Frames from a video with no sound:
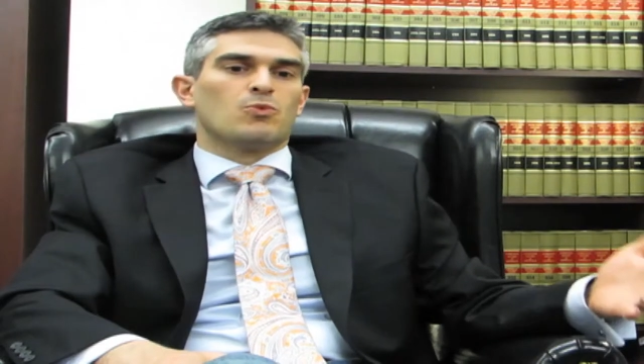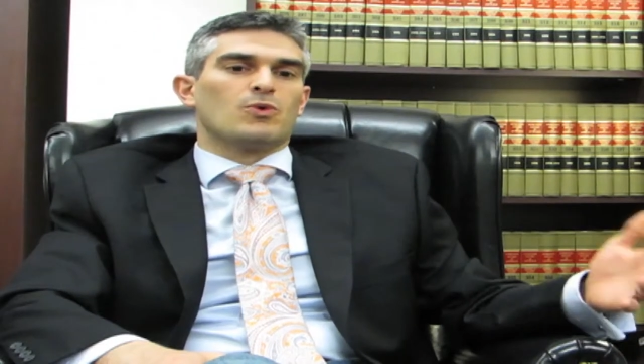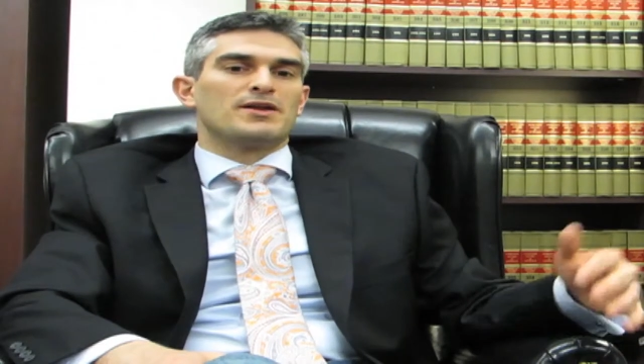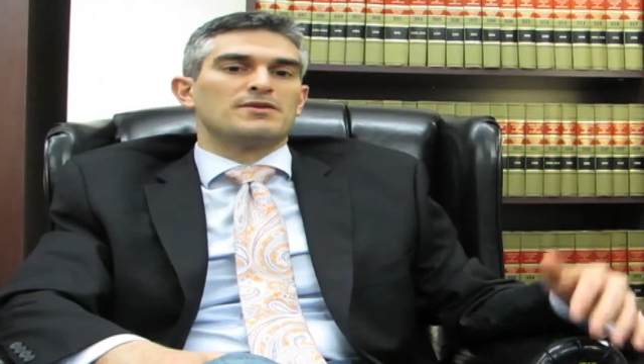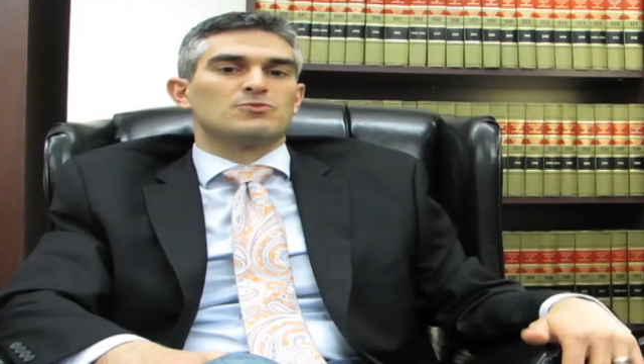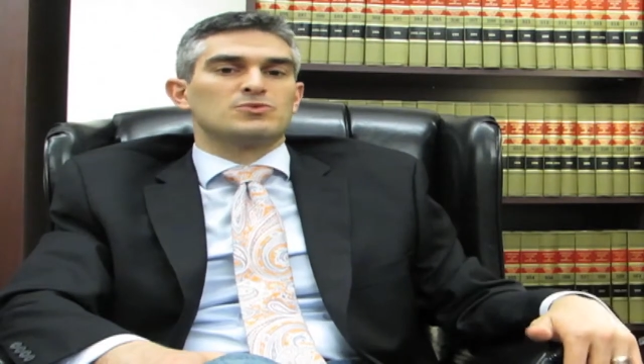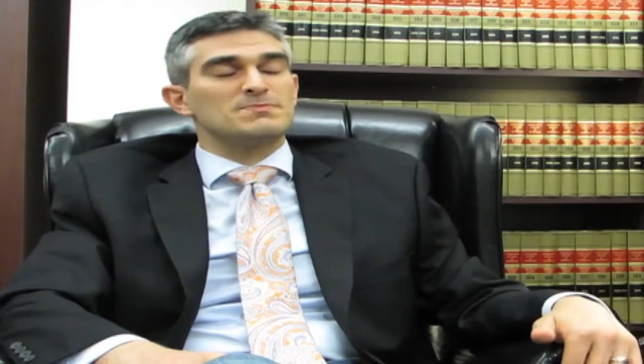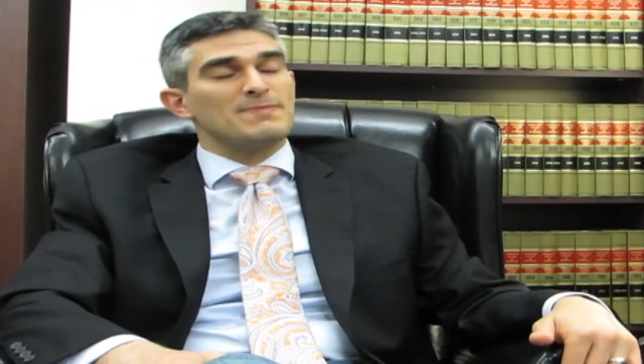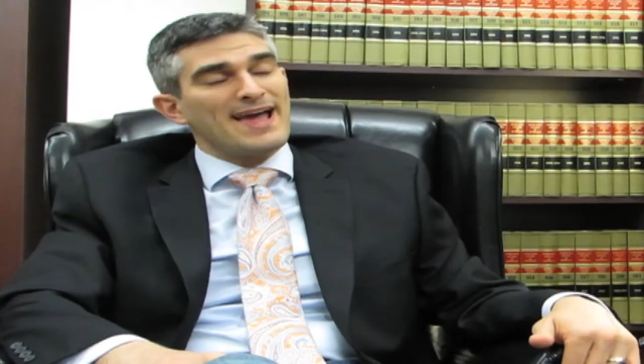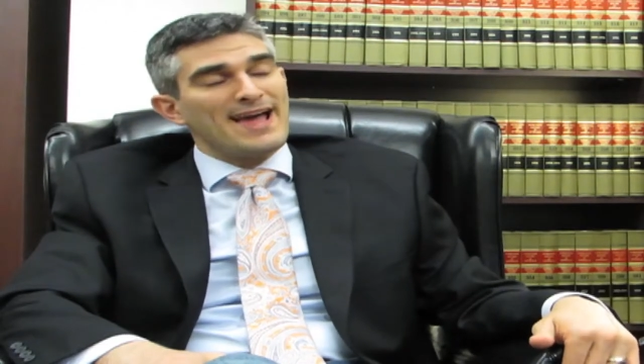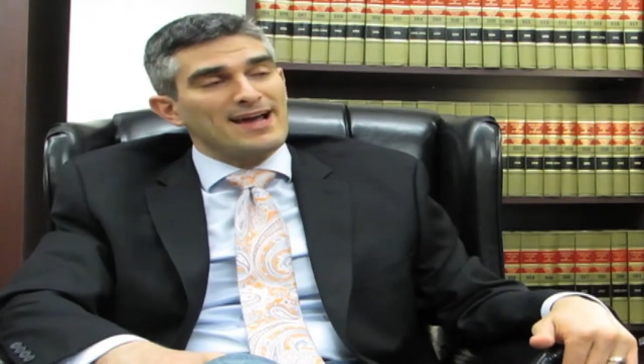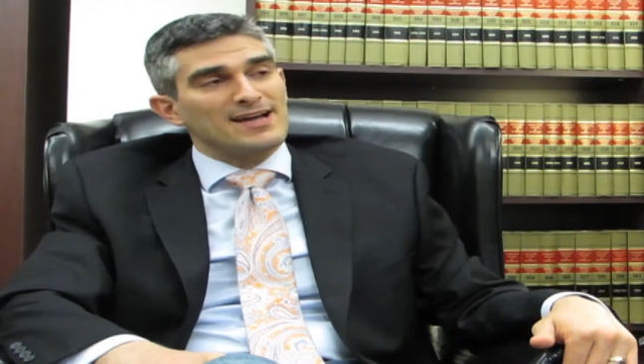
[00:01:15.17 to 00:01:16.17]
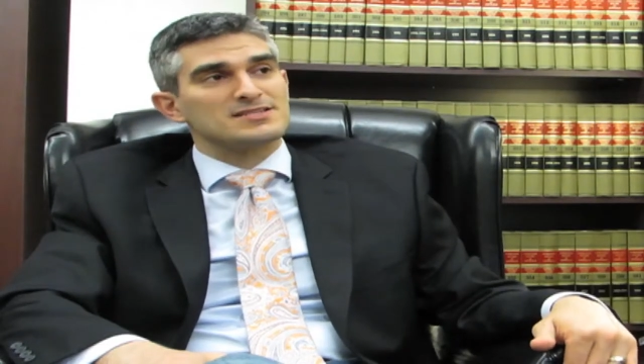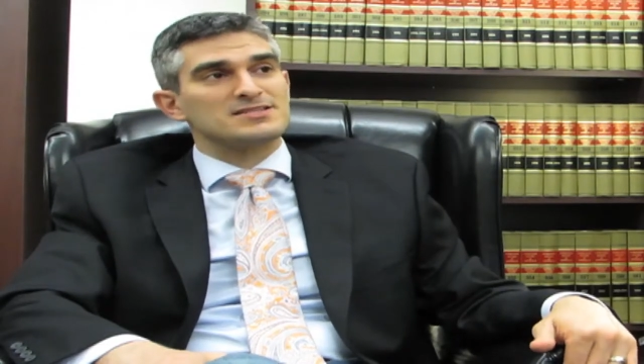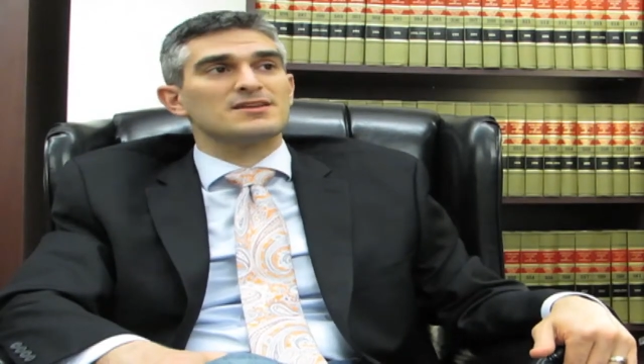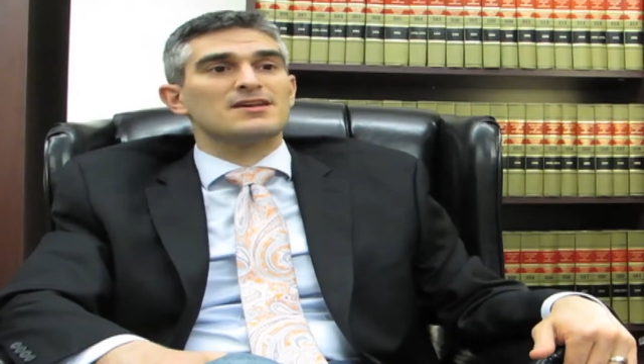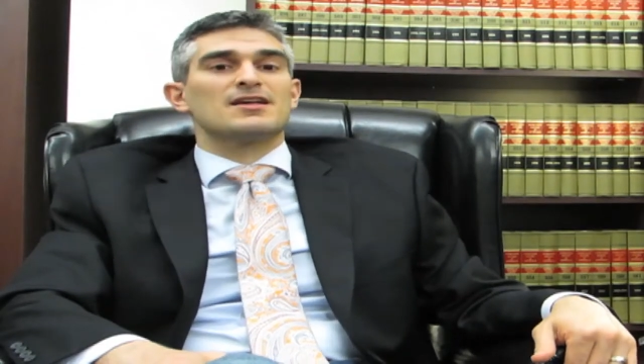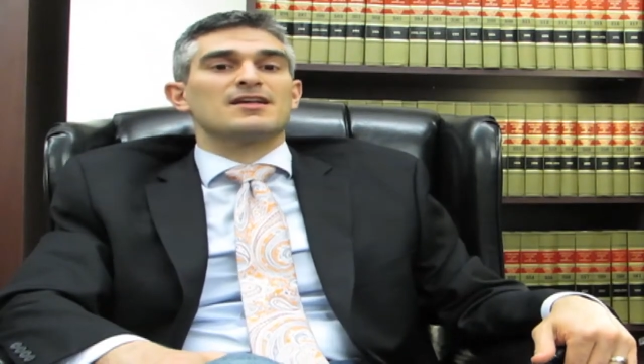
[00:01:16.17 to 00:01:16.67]
what was
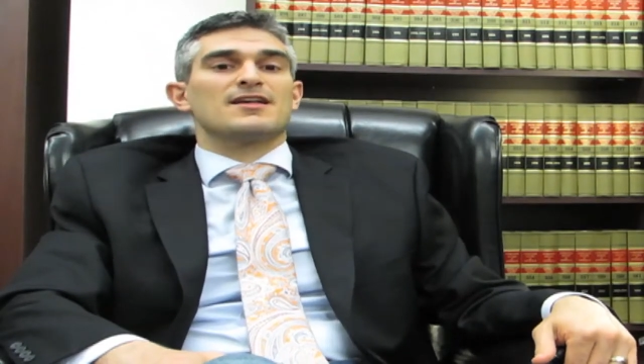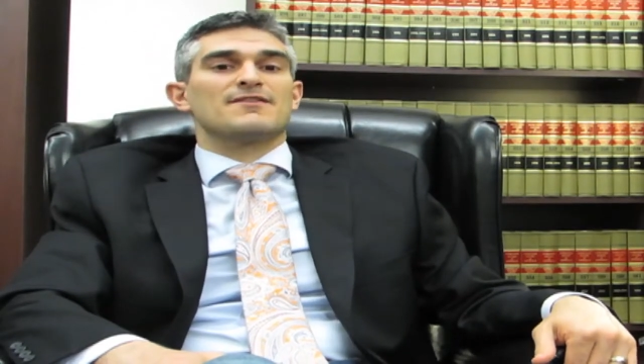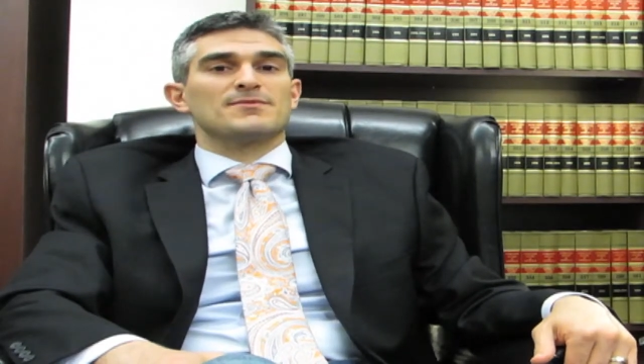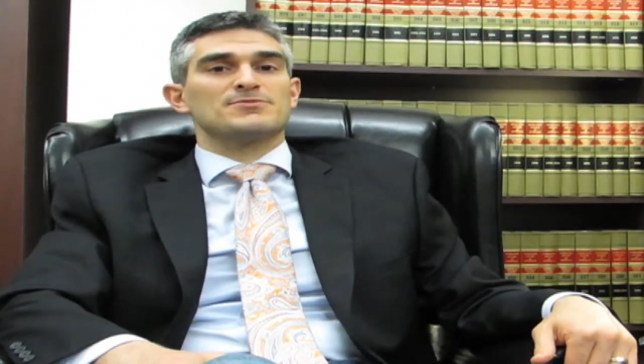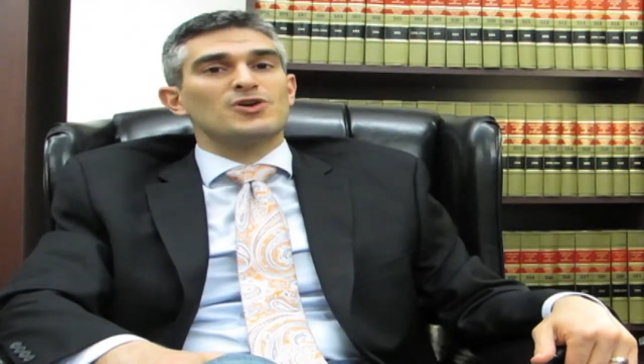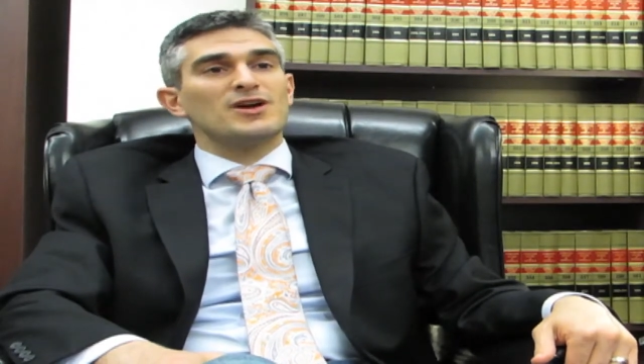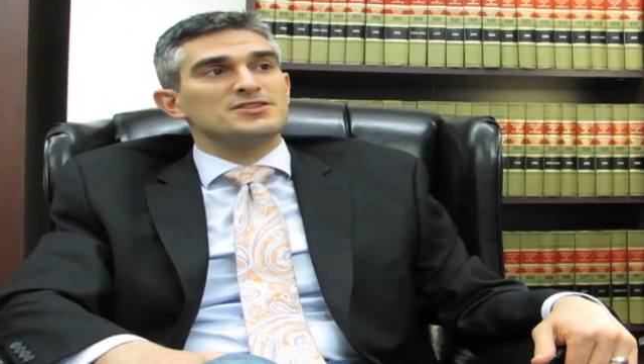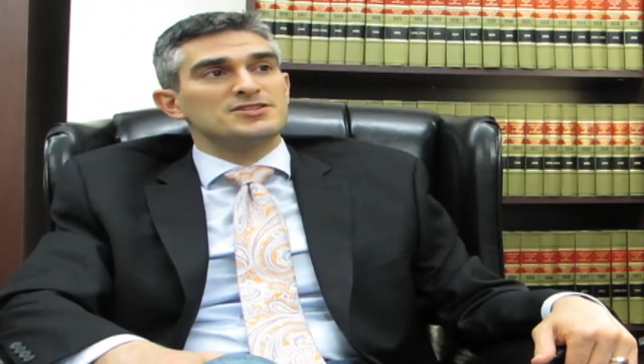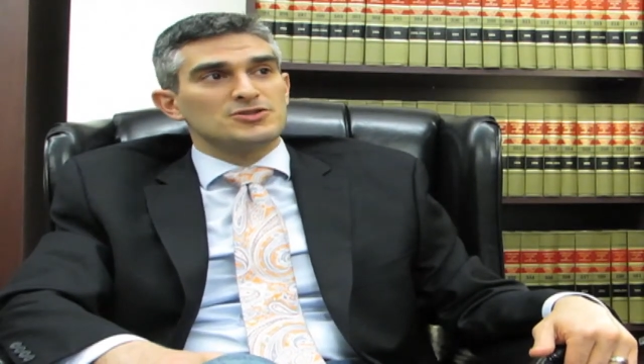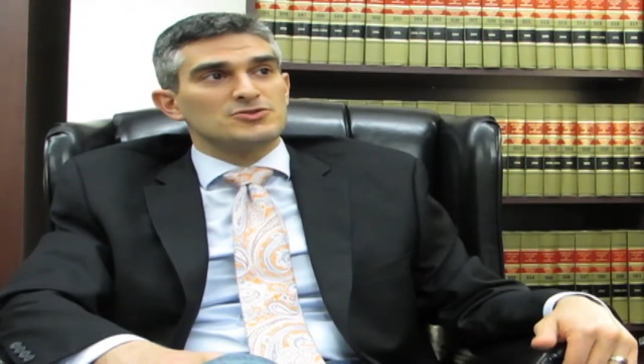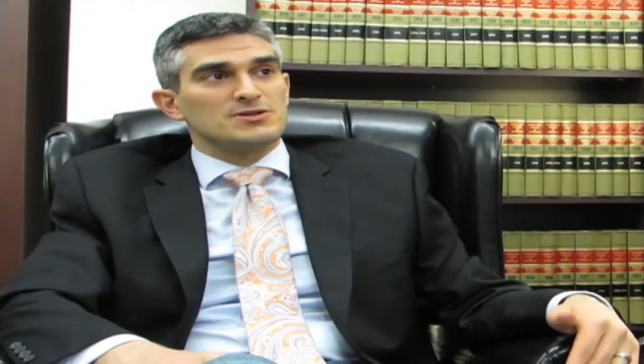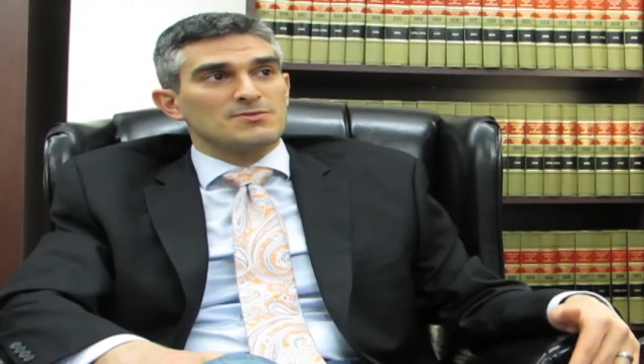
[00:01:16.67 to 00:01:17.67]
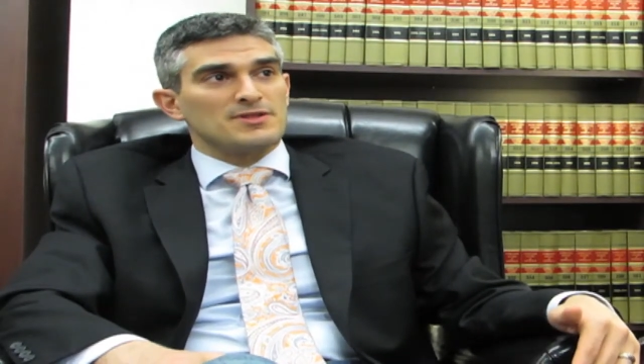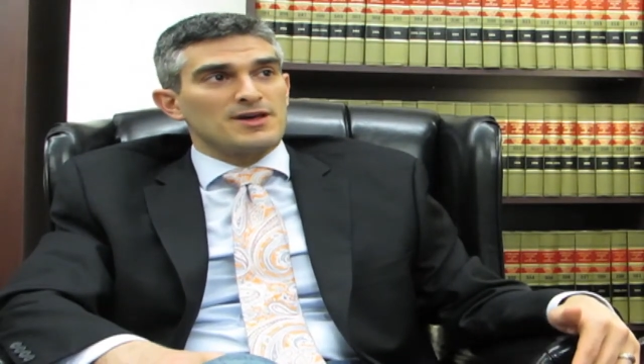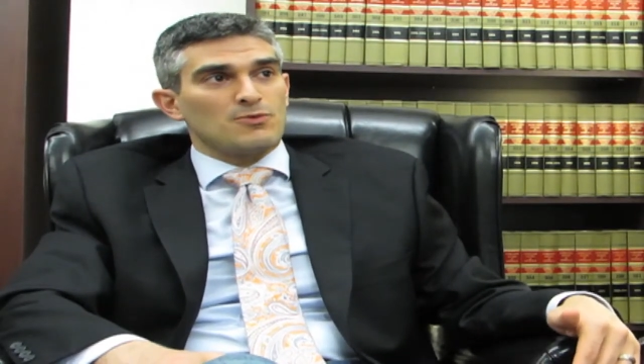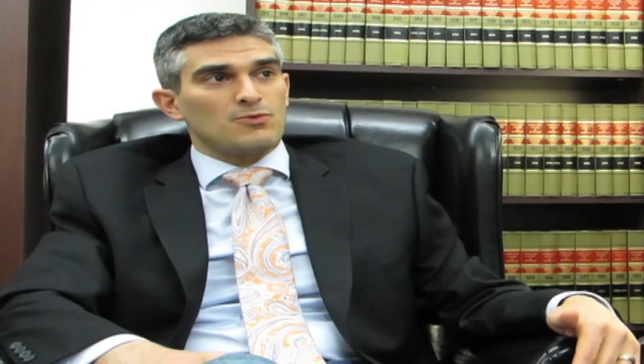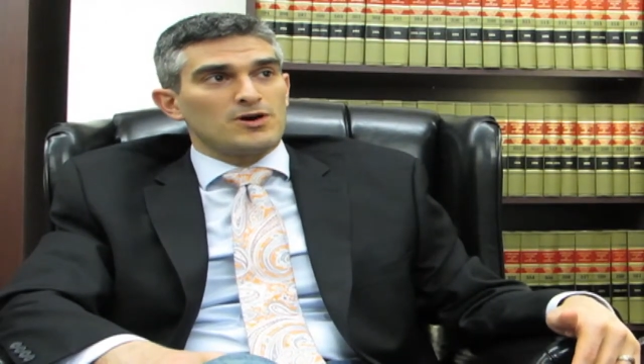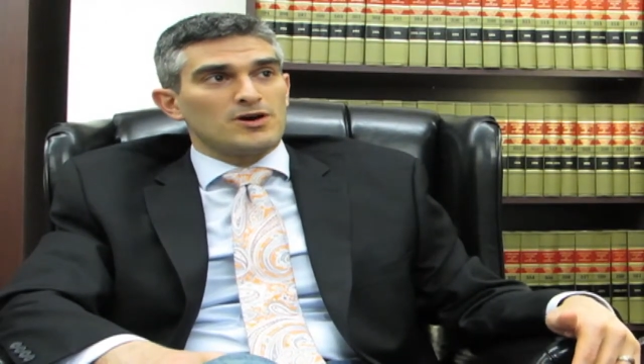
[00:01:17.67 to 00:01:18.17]
passed. If I'm trying to do some of
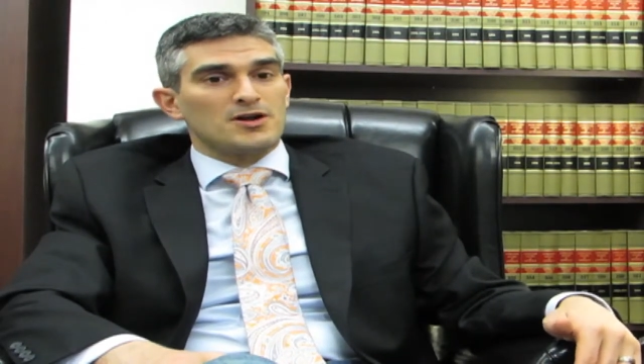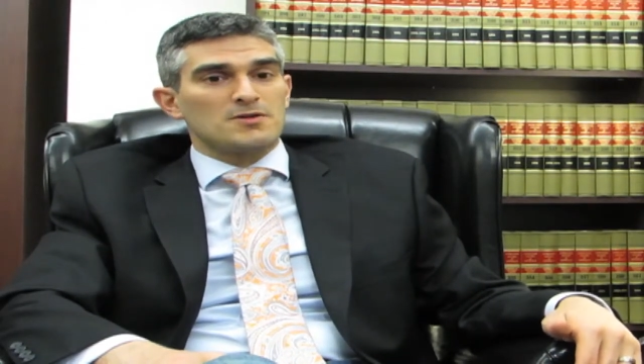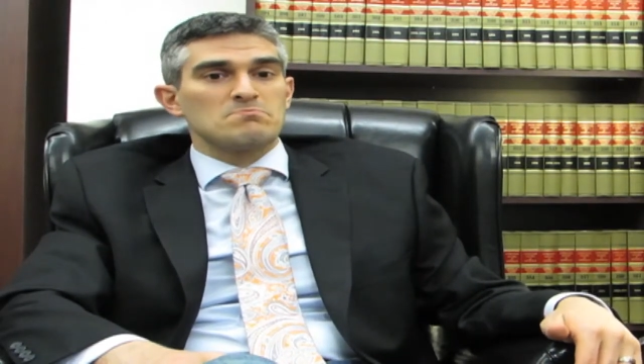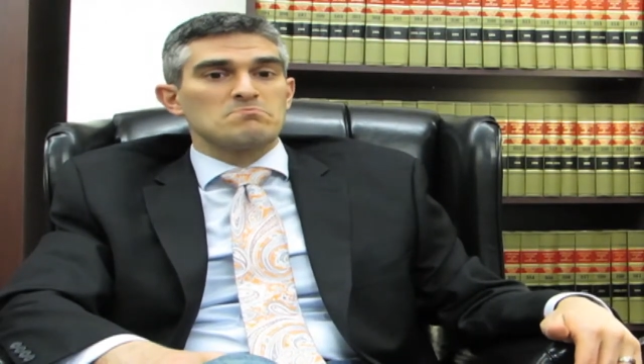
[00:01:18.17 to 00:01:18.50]
that work,